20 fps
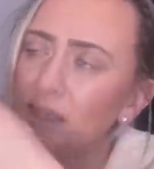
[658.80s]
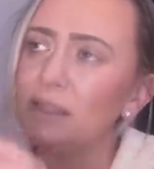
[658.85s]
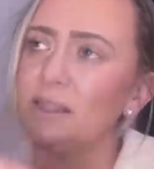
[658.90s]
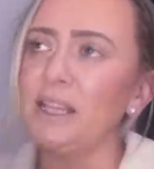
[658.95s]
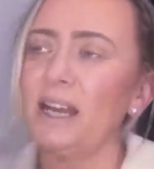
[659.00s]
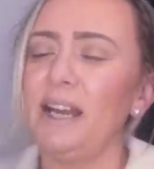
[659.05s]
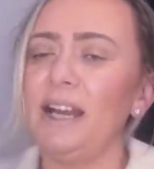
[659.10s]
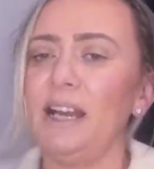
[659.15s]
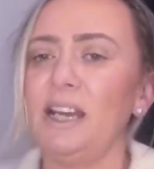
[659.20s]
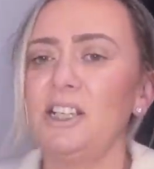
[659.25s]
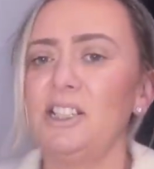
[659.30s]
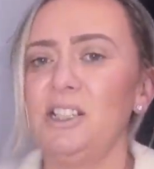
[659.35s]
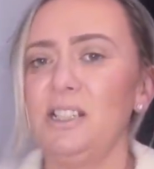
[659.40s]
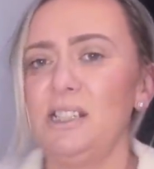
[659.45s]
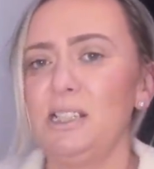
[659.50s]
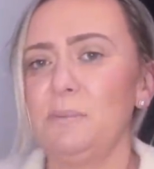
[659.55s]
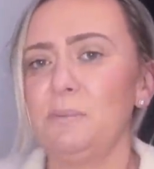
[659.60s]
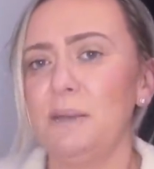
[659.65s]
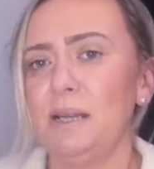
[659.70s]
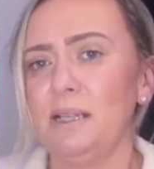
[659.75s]
that actually
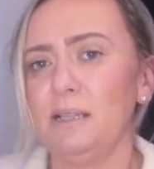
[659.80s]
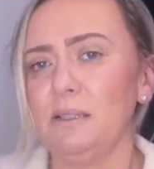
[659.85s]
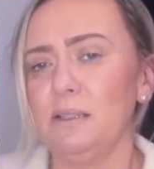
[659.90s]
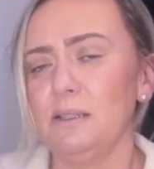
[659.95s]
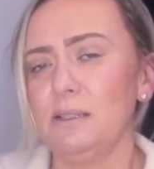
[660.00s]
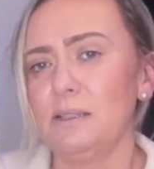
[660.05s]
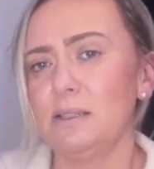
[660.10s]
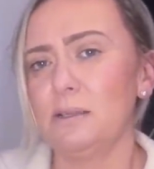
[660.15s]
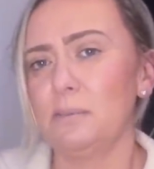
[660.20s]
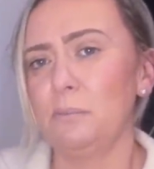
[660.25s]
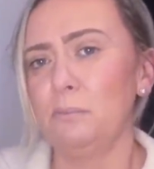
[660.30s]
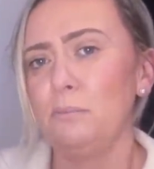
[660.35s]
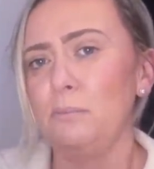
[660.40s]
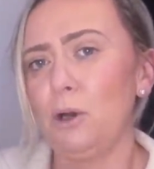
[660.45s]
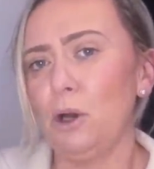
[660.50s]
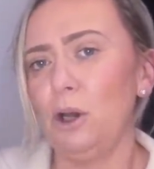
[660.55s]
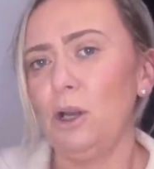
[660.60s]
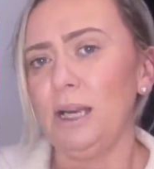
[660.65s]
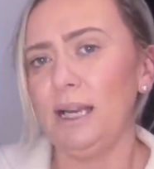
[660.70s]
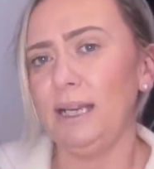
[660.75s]
smells
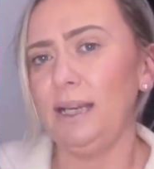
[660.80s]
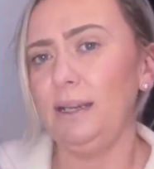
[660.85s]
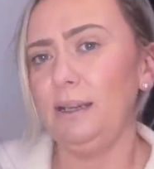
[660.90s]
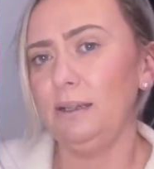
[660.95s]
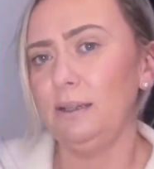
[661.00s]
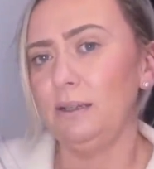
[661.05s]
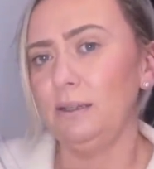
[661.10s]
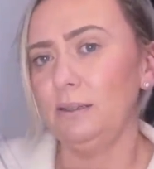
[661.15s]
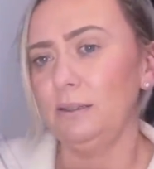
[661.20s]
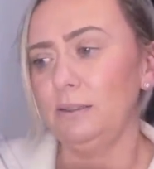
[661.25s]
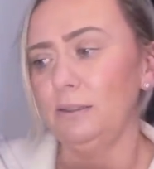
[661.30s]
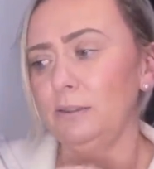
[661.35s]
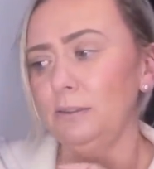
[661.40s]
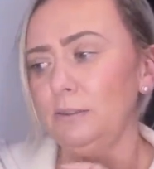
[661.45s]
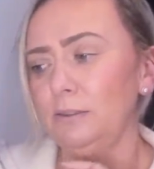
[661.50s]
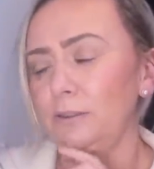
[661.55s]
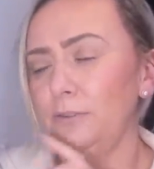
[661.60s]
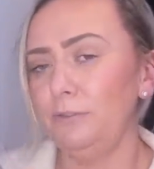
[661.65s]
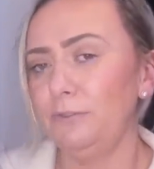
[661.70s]
more like the